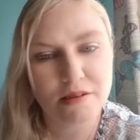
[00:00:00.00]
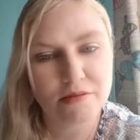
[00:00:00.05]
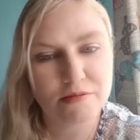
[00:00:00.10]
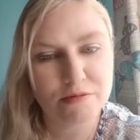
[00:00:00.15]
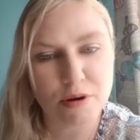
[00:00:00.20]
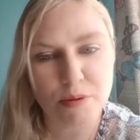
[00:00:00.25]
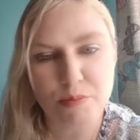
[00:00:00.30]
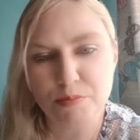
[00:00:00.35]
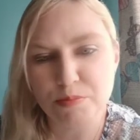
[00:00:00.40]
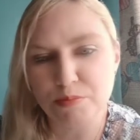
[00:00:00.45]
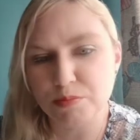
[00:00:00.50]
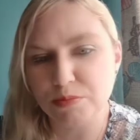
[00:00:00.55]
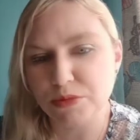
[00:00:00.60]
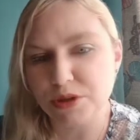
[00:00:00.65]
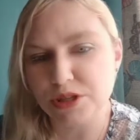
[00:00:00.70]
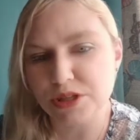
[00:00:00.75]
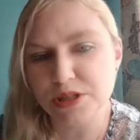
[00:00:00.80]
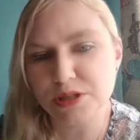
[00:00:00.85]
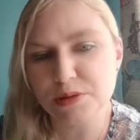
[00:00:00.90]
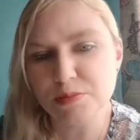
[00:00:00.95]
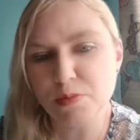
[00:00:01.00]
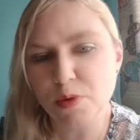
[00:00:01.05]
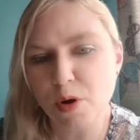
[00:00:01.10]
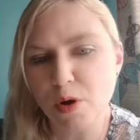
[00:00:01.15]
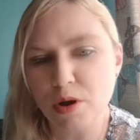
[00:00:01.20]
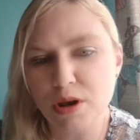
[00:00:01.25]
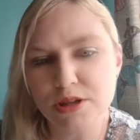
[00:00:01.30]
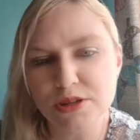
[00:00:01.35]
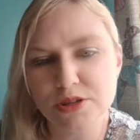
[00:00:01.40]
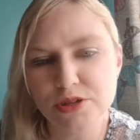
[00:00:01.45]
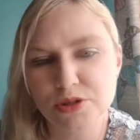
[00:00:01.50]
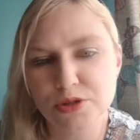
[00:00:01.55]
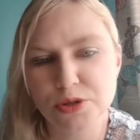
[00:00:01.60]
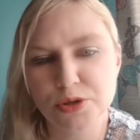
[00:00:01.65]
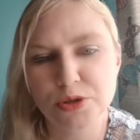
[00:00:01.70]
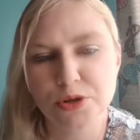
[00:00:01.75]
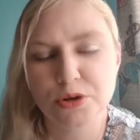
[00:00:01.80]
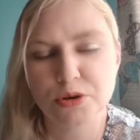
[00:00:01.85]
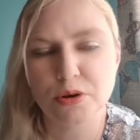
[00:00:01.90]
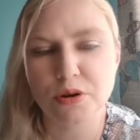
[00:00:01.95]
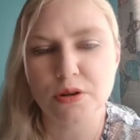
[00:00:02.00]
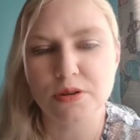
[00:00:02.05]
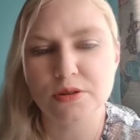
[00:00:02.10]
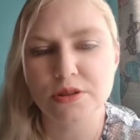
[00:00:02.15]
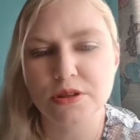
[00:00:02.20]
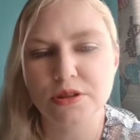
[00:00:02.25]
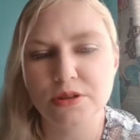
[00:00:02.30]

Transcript: from the smallest 2-year-old